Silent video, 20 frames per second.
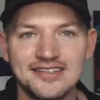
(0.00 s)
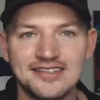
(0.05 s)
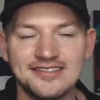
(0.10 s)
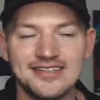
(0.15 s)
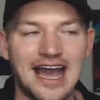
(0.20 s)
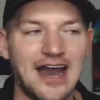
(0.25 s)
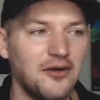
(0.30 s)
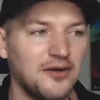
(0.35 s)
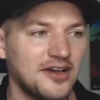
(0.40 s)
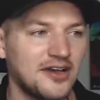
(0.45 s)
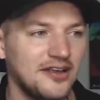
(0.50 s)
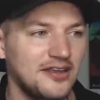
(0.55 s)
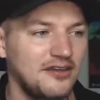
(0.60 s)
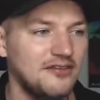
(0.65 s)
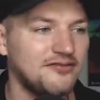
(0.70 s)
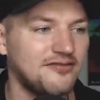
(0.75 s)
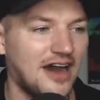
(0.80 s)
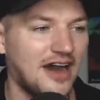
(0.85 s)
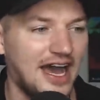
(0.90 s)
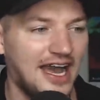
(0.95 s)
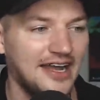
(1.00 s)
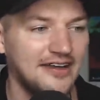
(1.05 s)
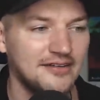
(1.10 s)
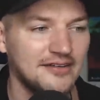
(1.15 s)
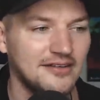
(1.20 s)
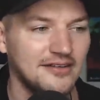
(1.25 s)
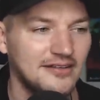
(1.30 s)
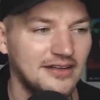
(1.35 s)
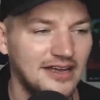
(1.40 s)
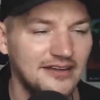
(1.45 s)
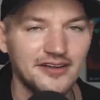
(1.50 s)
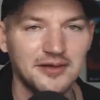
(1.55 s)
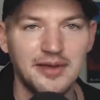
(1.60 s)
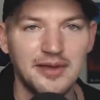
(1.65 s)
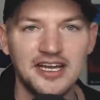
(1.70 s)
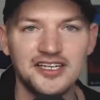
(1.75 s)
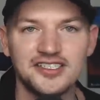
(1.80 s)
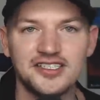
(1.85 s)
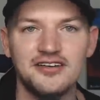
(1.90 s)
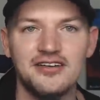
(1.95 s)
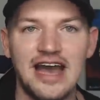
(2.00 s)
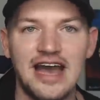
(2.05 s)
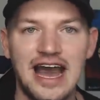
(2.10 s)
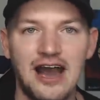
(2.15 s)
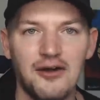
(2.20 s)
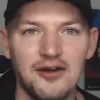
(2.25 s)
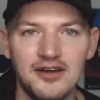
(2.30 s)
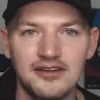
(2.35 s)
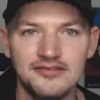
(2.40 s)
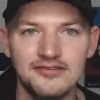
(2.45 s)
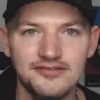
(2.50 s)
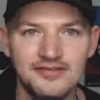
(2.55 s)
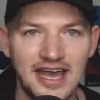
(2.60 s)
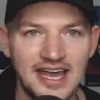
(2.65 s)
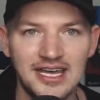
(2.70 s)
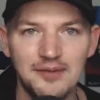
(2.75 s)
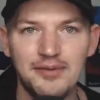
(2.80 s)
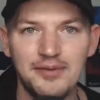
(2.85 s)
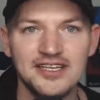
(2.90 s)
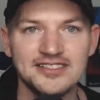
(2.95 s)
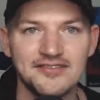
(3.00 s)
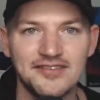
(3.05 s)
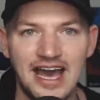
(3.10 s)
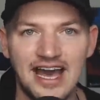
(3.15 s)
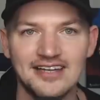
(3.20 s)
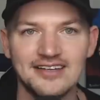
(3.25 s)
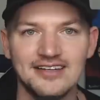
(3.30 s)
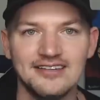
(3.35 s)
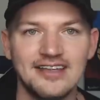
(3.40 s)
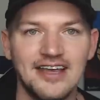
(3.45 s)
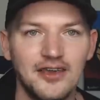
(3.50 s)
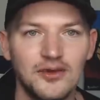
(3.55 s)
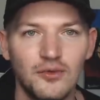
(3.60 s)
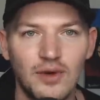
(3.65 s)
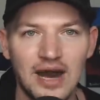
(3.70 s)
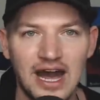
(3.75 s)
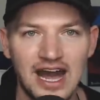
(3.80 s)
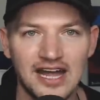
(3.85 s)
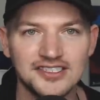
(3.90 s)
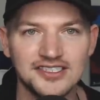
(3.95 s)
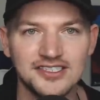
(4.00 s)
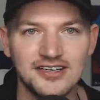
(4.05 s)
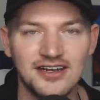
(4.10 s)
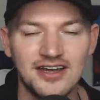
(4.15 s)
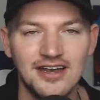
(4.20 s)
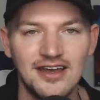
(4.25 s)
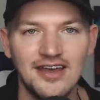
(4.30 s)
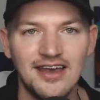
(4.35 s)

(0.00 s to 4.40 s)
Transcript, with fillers: is how can you find information out of any piece of content that you watch?